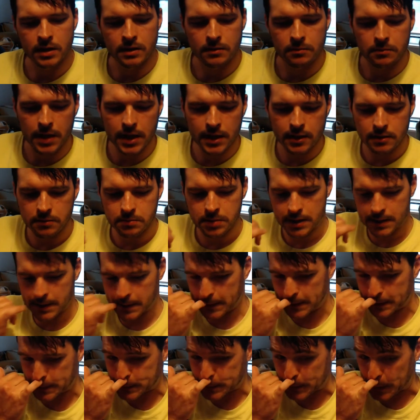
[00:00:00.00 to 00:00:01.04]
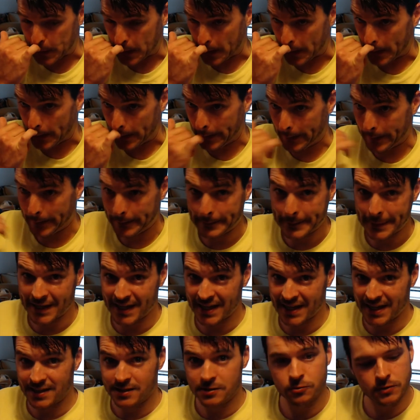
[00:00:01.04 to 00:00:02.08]
mainly because he
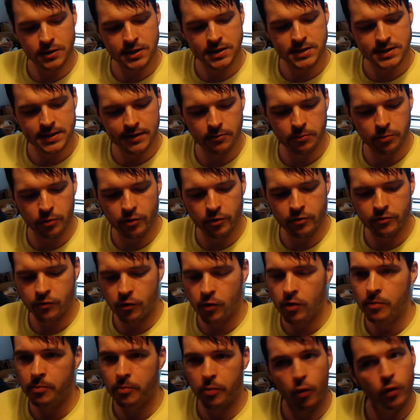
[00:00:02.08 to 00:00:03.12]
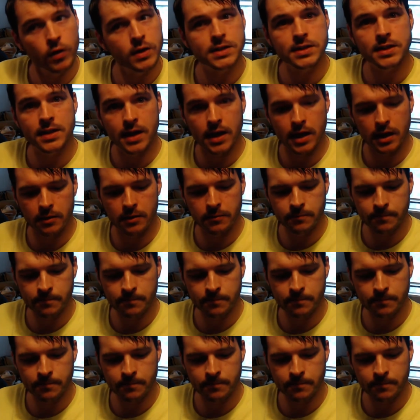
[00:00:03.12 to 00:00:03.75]
had 27.4 points a game.